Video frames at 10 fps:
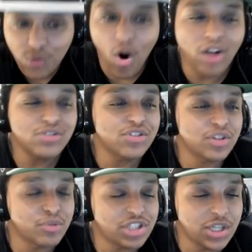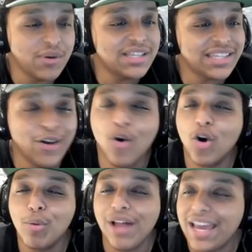There were also some seriously
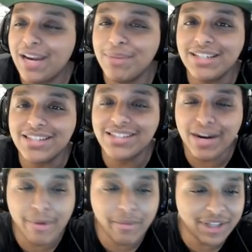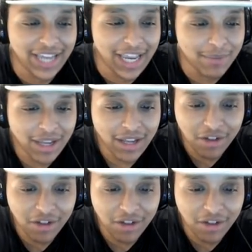horrible animations I remember the game,